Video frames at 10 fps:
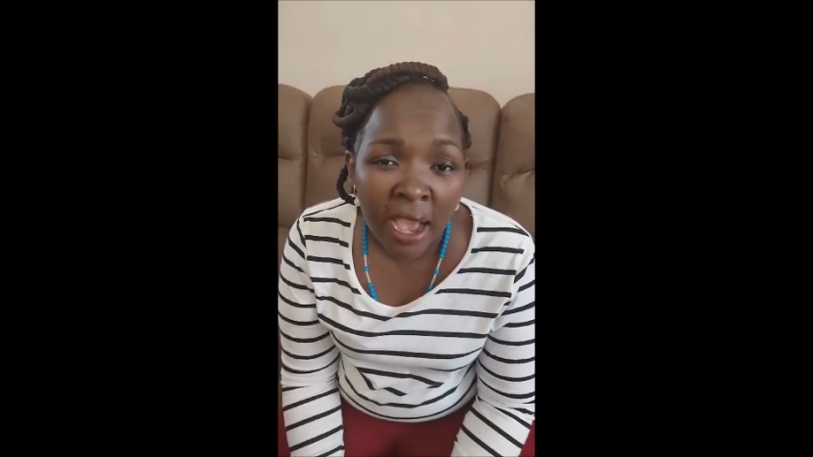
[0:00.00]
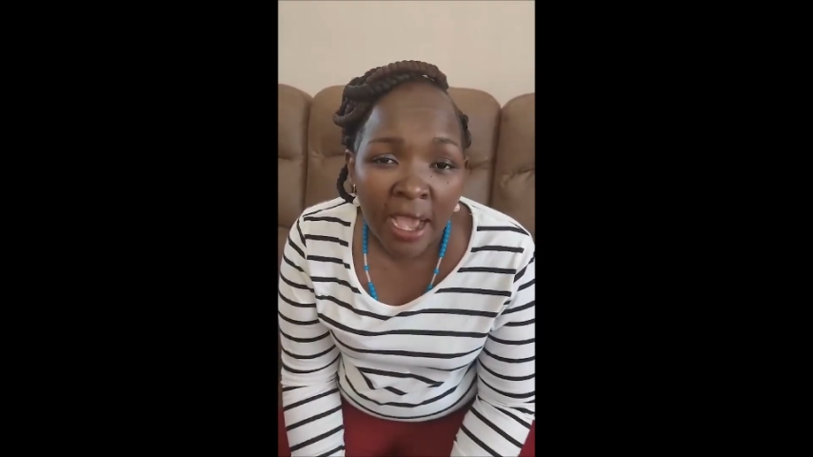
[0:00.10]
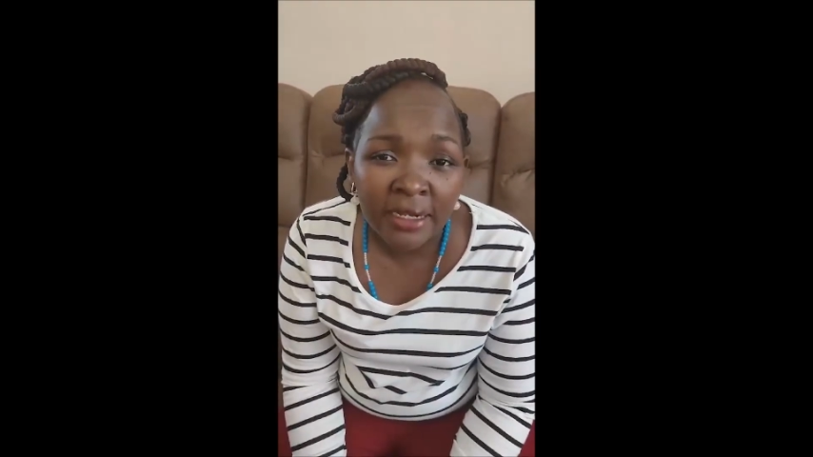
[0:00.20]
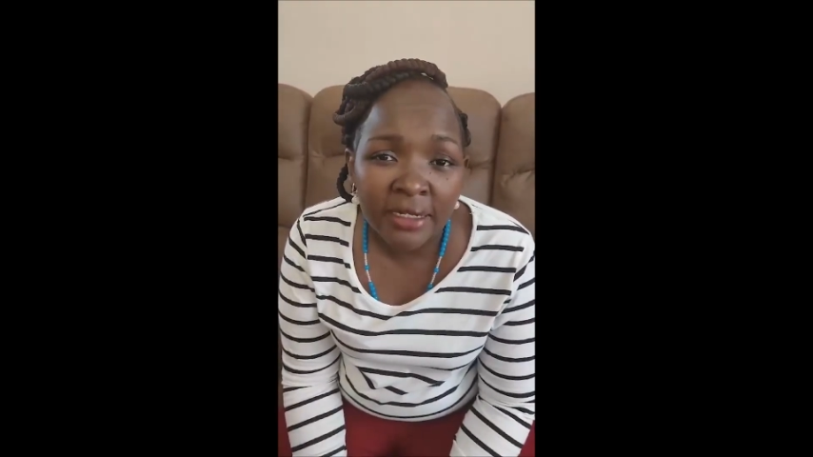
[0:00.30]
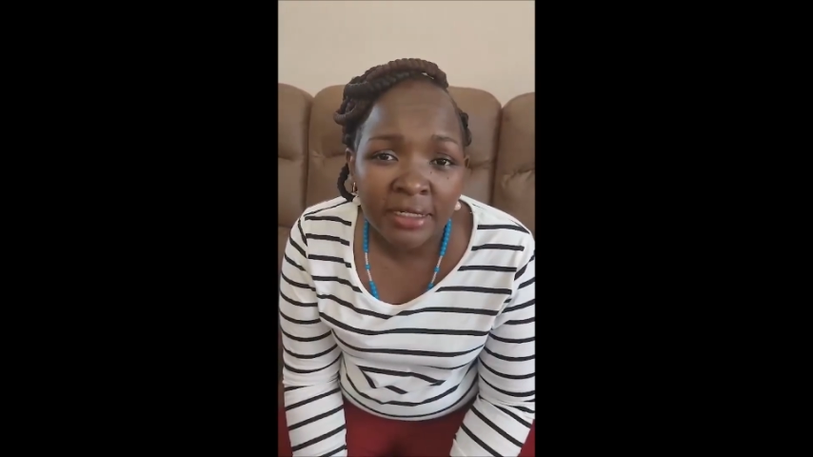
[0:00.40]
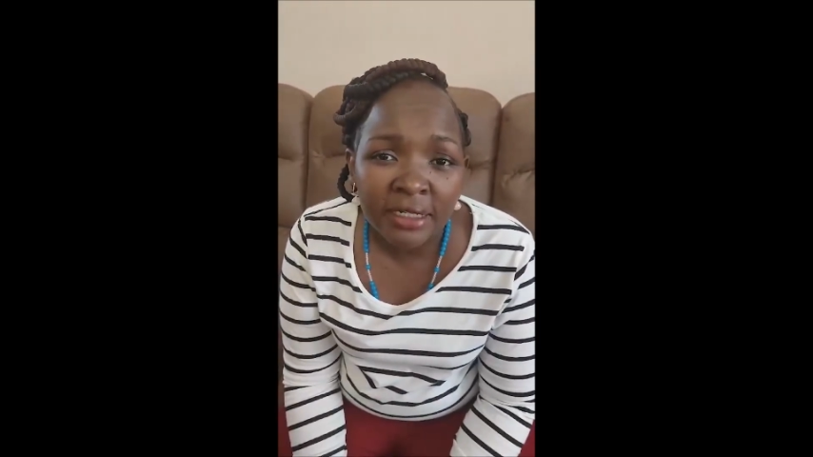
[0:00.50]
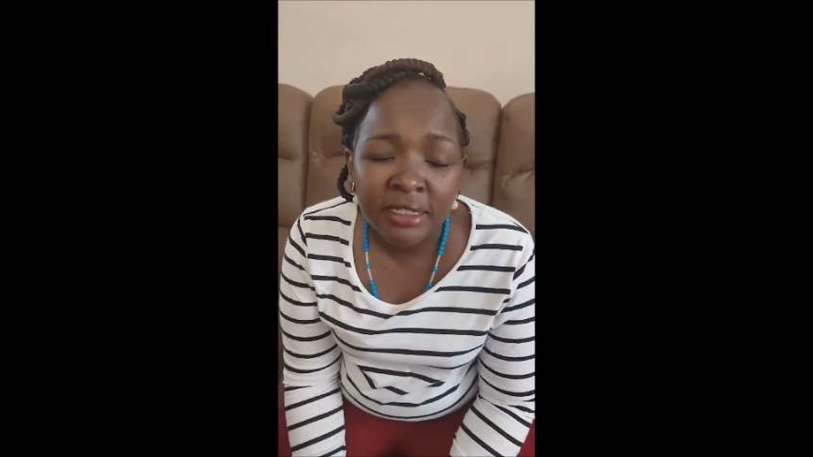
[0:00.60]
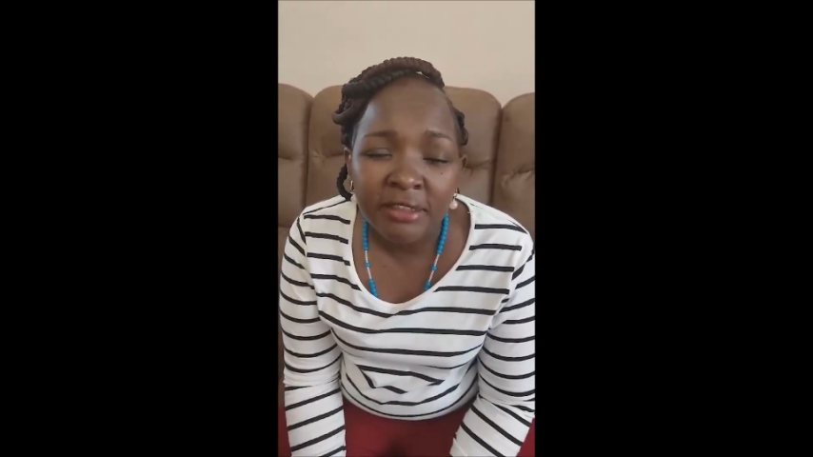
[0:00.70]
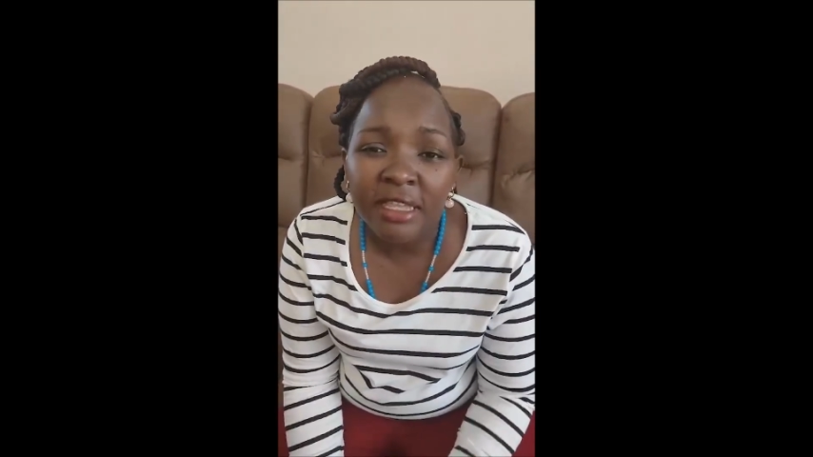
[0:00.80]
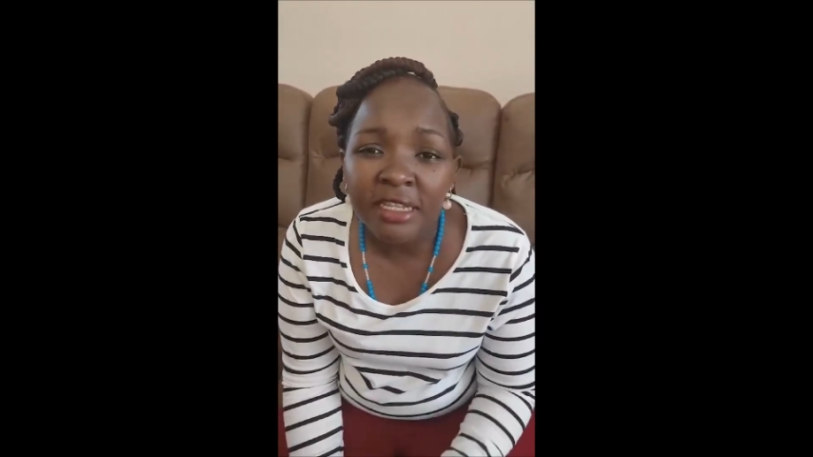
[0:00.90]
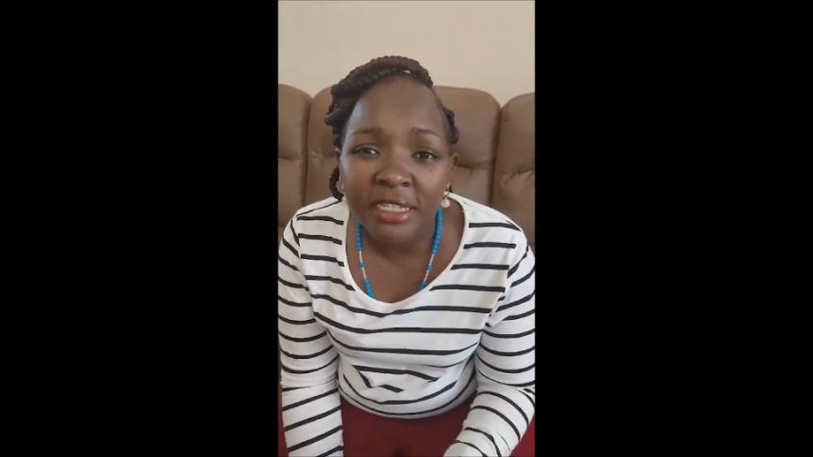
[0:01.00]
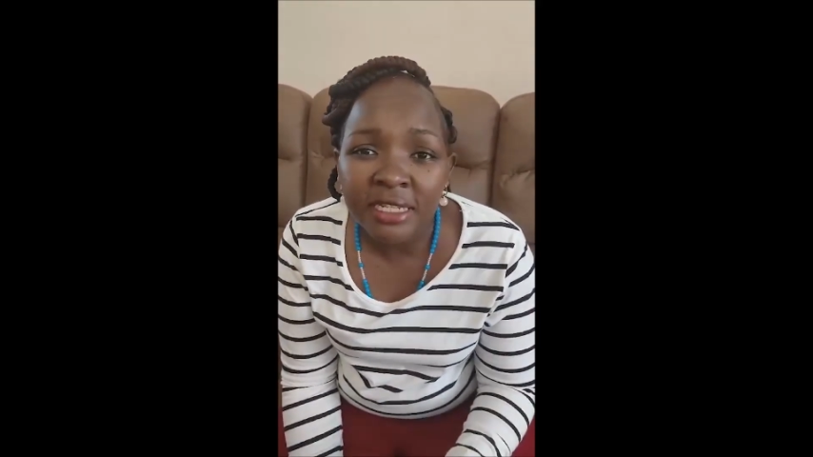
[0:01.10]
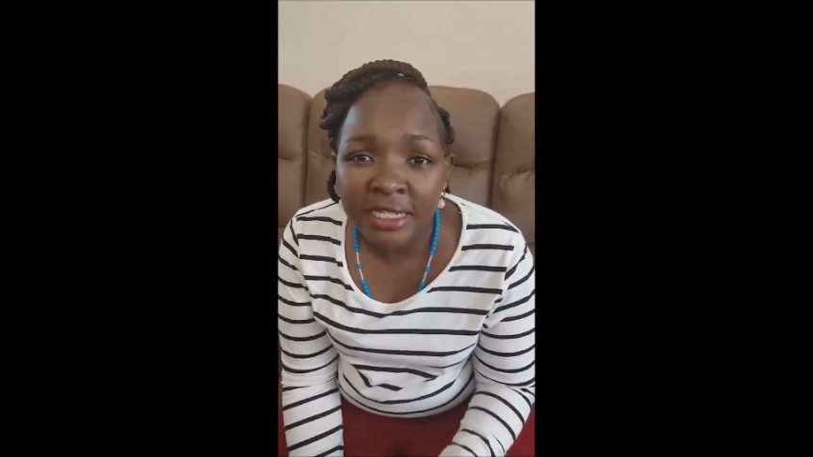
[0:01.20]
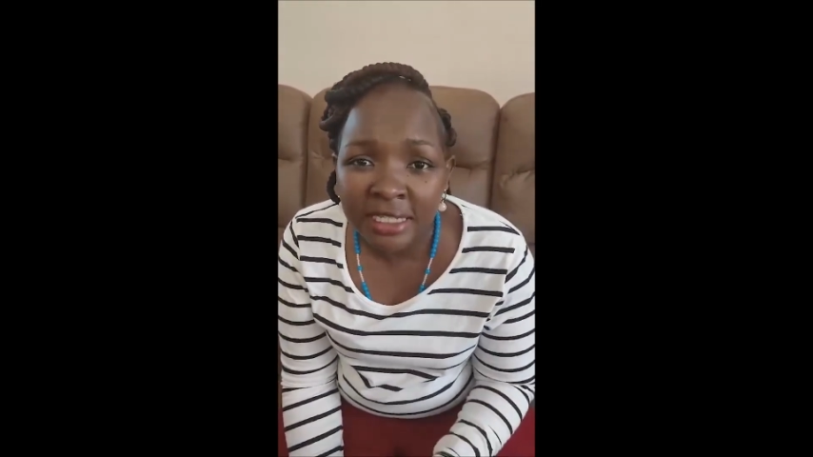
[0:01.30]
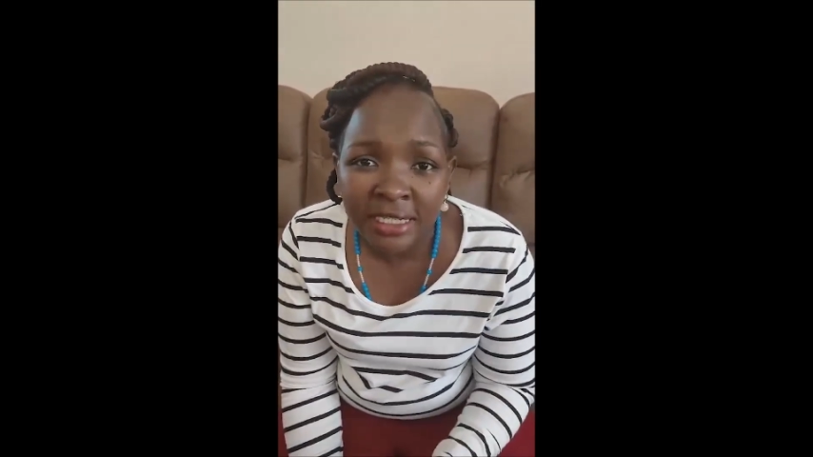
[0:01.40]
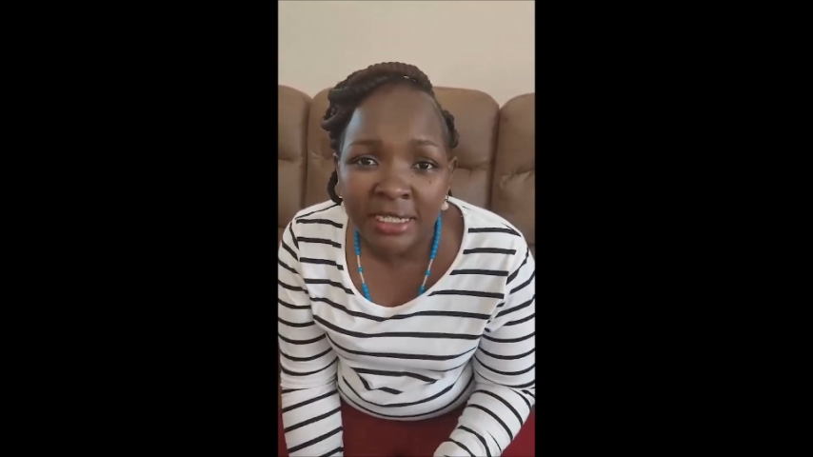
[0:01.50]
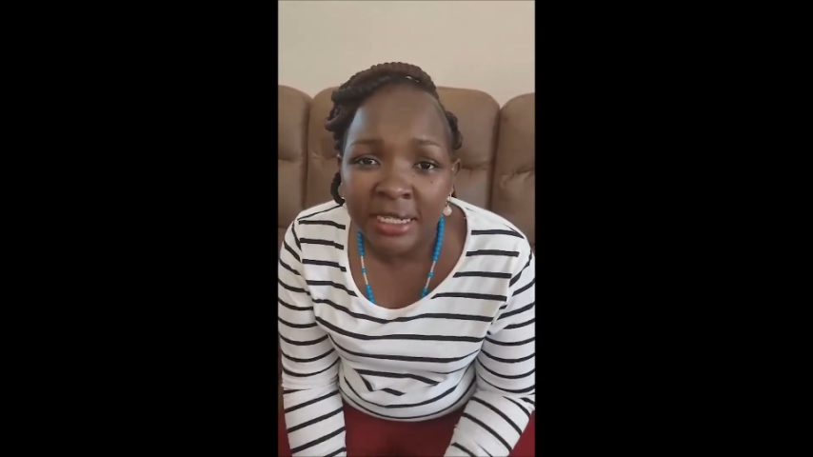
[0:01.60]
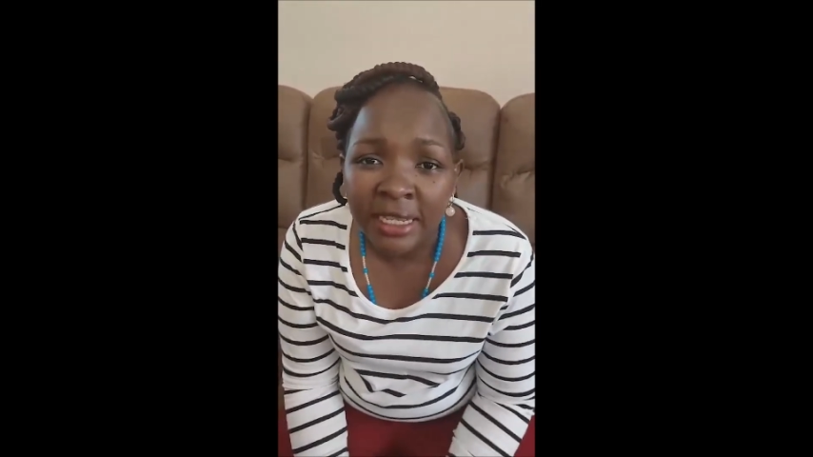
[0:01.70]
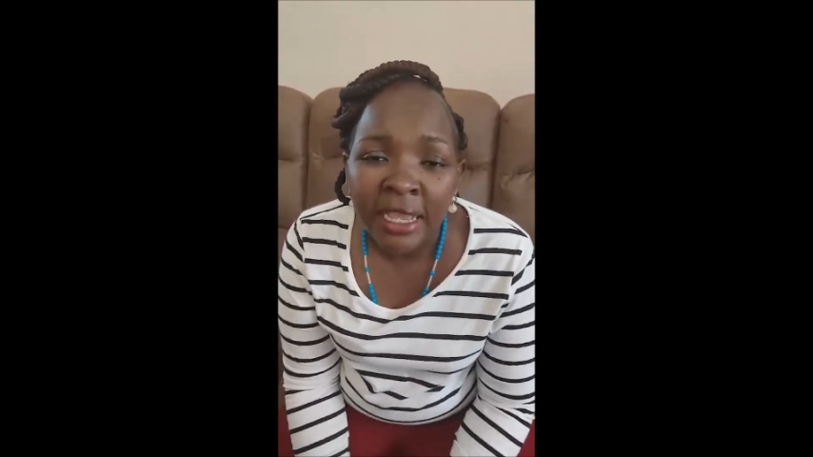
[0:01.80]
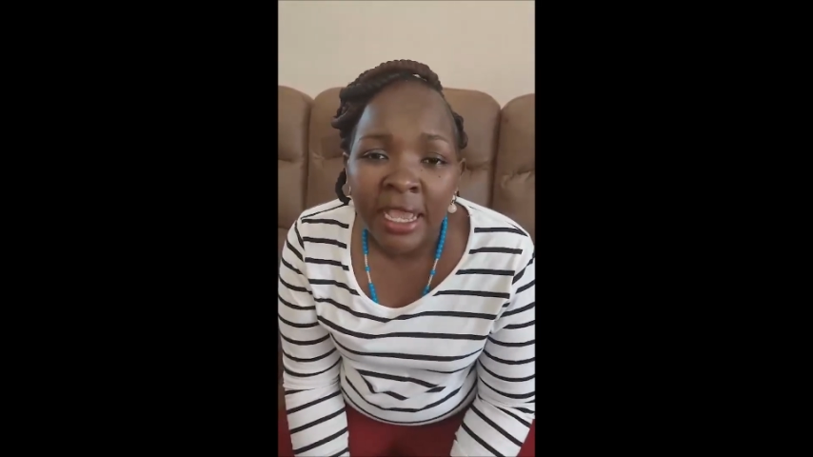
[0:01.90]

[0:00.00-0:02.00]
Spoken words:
and starting little.